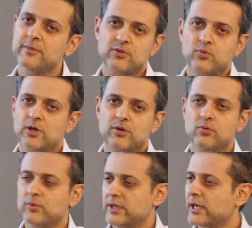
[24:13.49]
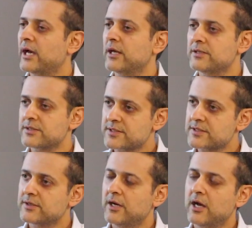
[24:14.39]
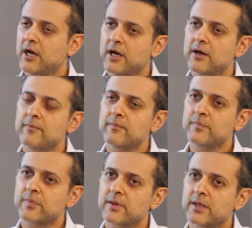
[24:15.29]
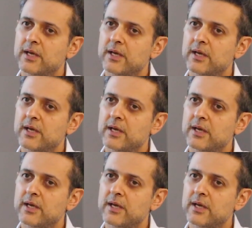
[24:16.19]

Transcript: He'd work all weekends. And